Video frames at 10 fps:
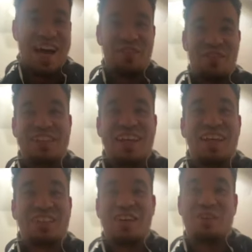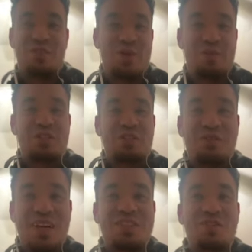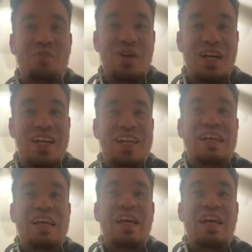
half of the day, so I don't remember too much. But